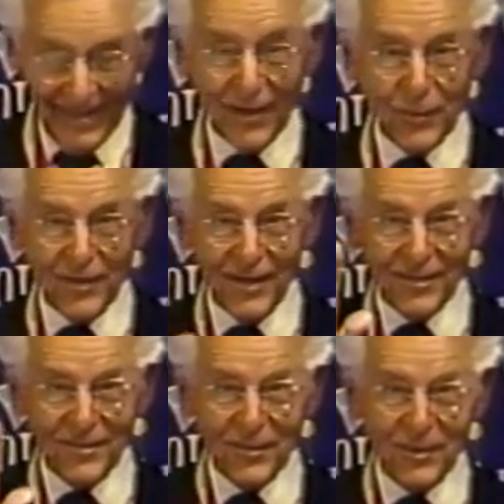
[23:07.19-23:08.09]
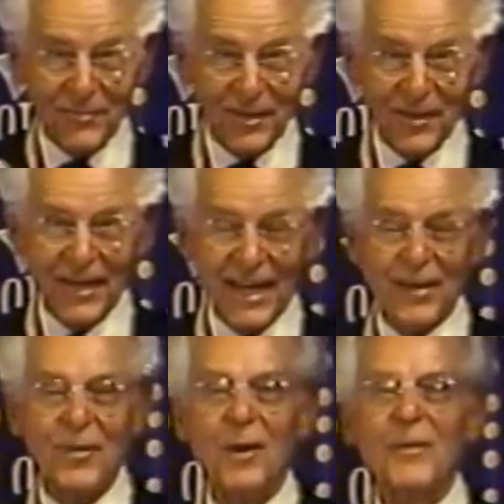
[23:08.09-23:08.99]
I could tell you stories make you laugh
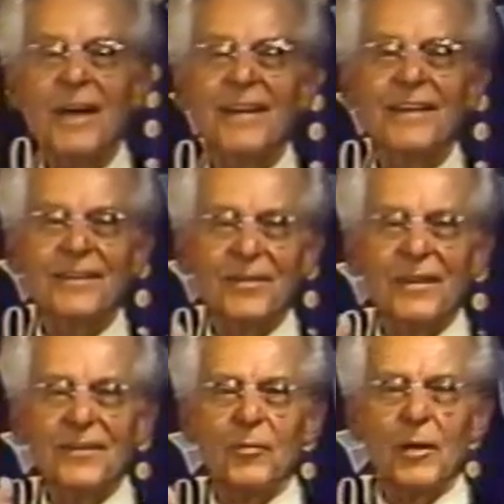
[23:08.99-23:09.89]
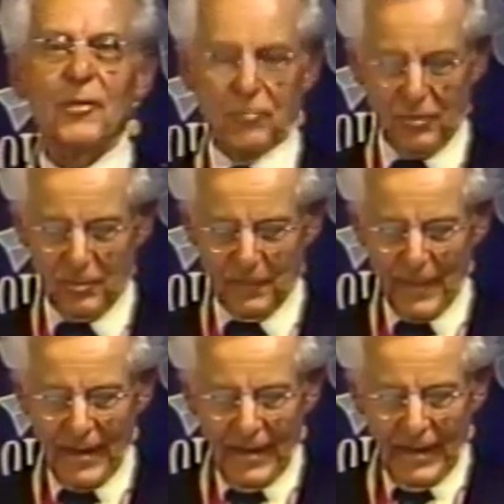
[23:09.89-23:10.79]
how this is really true.
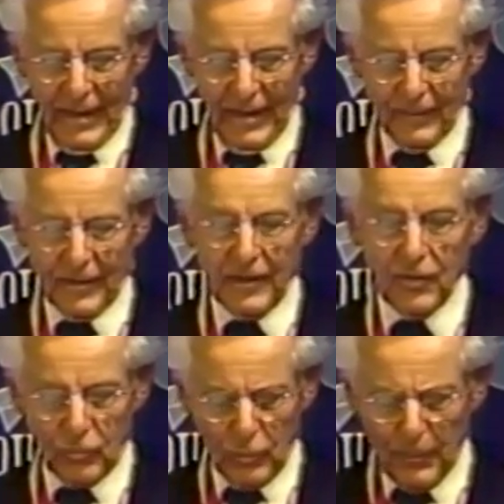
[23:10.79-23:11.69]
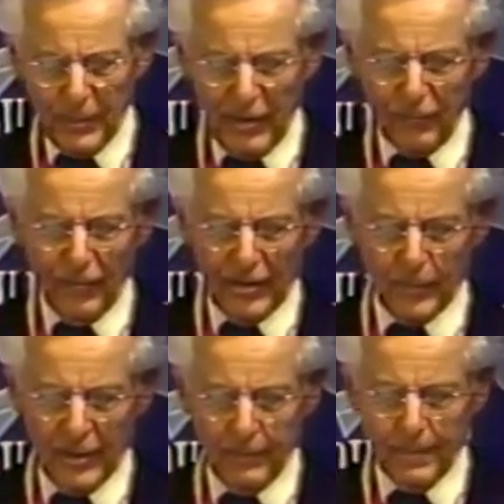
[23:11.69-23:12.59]
And he too appeared at
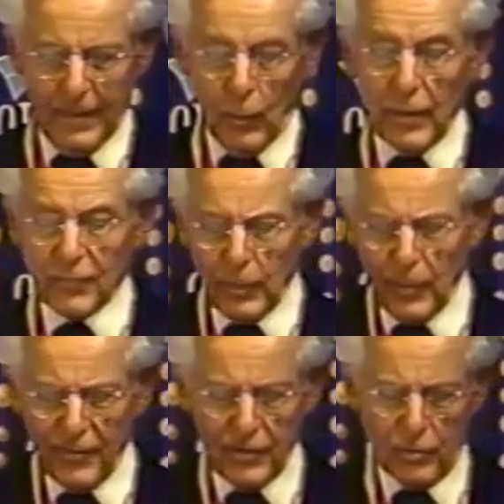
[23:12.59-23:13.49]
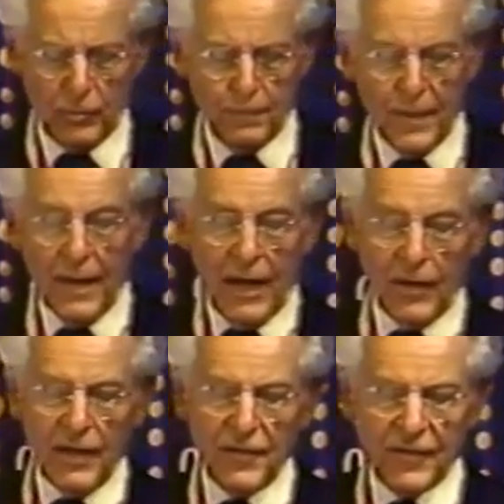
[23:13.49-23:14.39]
Fatima. Oh yes, one more thing too. Our
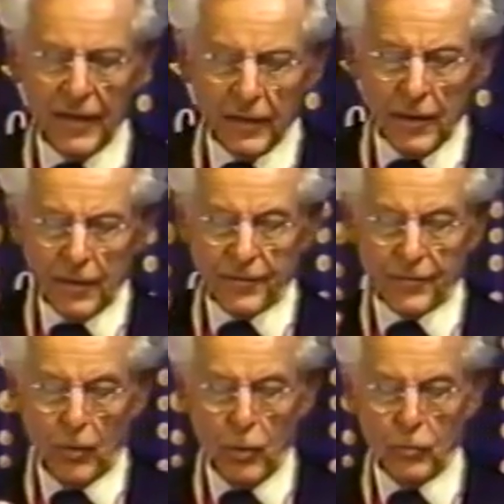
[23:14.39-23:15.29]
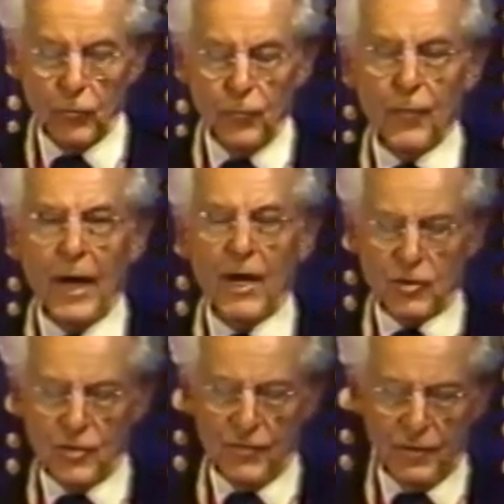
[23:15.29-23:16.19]
Lady said, certain
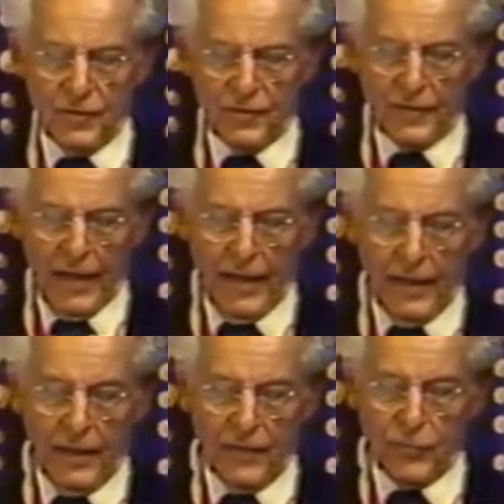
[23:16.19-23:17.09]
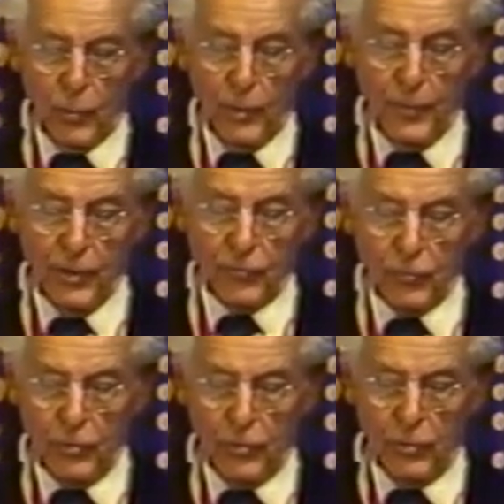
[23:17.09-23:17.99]
fashions and styles will be
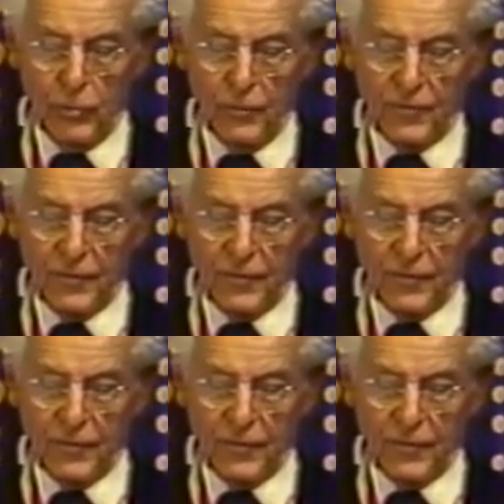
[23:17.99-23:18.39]
introduced